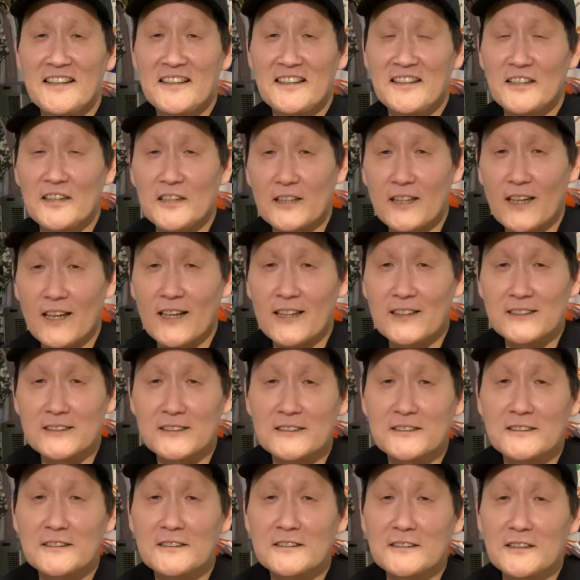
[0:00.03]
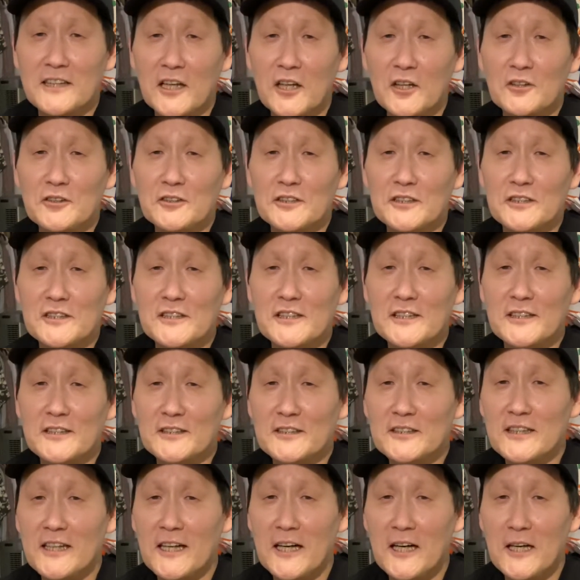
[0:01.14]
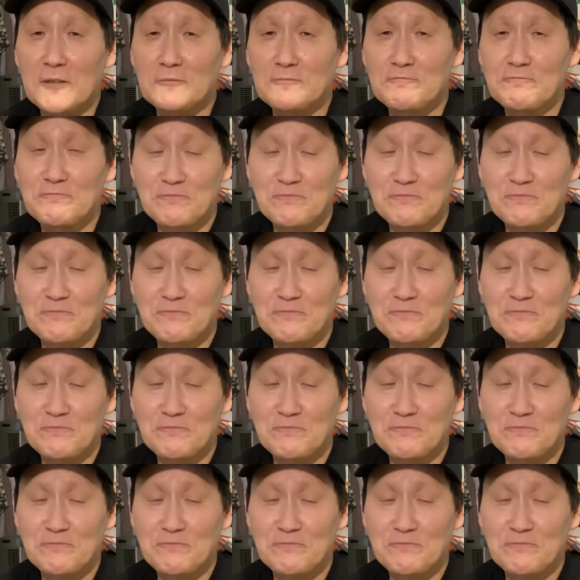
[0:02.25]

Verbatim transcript: Hey guys, Dangle Nerd here. Um,